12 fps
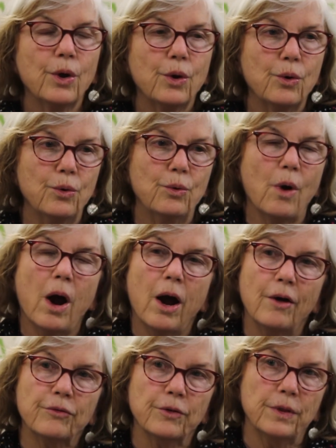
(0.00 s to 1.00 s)
who
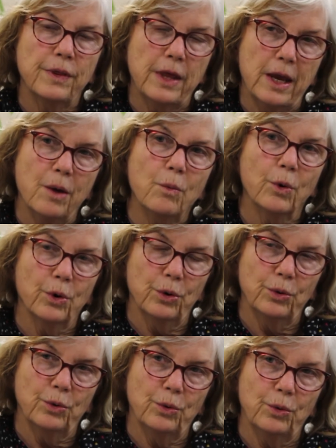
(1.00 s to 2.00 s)
often
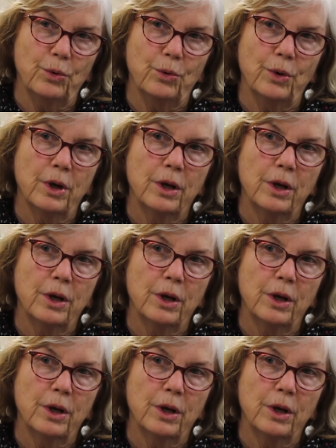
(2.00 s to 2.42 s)
who